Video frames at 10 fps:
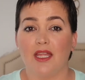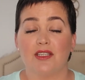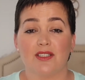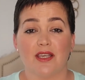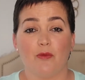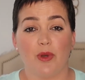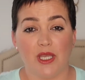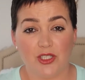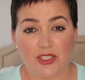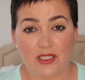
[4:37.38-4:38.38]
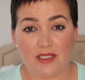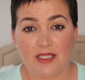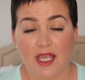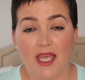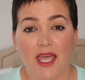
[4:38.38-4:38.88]
Just have
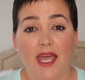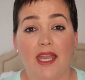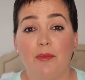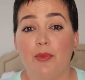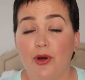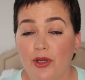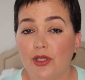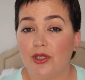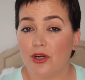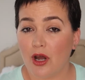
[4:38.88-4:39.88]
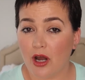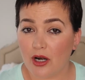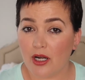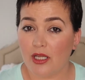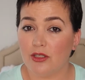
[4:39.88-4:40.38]
patience and put your
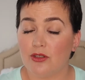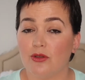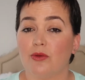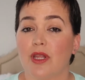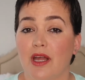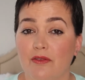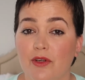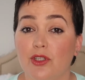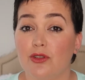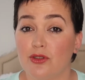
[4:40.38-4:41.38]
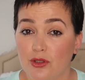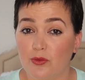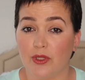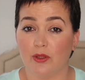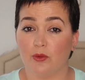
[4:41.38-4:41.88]
heart into whatever you're
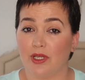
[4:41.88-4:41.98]
doing,